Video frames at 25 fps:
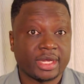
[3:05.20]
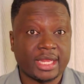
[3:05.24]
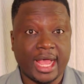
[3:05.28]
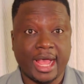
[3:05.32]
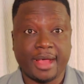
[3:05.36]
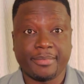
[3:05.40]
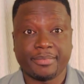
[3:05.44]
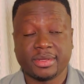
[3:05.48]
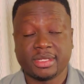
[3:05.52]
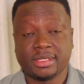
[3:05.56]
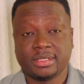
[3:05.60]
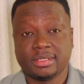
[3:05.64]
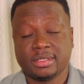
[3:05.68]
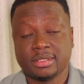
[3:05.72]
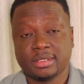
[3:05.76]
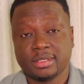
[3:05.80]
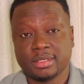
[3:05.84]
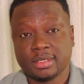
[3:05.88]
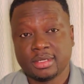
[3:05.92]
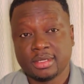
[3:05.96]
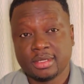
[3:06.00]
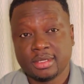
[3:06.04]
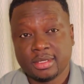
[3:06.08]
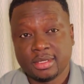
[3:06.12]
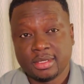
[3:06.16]
happened,
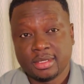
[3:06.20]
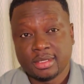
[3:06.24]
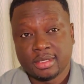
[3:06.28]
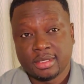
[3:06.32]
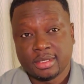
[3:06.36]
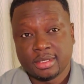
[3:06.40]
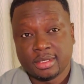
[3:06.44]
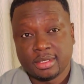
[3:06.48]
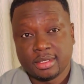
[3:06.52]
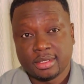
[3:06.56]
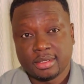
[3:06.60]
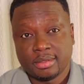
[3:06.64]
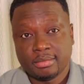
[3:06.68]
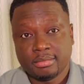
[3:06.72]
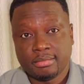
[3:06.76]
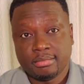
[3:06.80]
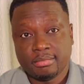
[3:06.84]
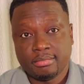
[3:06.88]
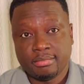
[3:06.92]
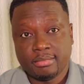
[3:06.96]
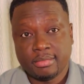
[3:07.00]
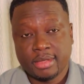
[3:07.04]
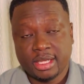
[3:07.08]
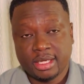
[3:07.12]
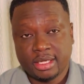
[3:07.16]

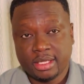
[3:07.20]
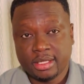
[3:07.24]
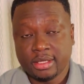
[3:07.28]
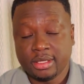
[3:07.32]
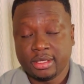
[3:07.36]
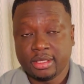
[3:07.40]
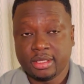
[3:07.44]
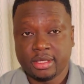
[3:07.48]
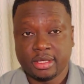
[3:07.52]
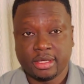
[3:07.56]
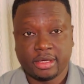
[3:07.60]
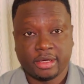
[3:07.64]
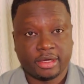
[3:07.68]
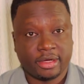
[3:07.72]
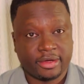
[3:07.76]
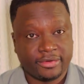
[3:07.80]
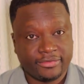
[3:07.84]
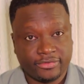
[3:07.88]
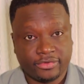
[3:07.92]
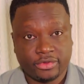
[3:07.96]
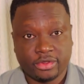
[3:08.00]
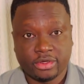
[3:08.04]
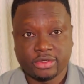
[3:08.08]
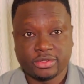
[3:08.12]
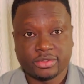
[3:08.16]
many
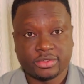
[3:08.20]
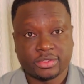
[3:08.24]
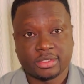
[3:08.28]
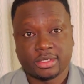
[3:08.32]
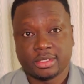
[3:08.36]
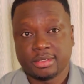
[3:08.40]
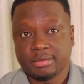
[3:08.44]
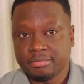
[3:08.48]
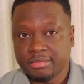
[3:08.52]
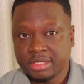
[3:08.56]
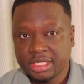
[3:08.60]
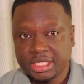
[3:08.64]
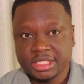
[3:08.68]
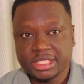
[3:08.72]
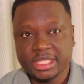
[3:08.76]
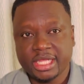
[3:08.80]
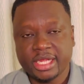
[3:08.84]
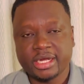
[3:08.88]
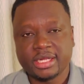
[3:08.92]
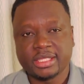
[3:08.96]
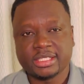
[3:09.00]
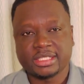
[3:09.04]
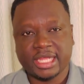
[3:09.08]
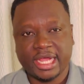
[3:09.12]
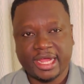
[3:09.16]
of those
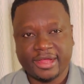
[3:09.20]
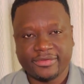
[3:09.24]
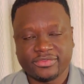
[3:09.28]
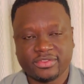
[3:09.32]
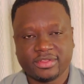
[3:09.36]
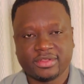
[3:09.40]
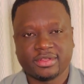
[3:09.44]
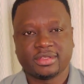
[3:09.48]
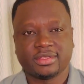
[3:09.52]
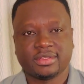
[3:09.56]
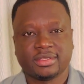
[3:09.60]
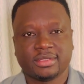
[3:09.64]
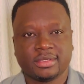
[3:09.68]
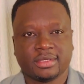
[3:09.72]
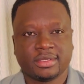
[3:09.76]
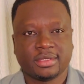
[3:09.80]
militaries, after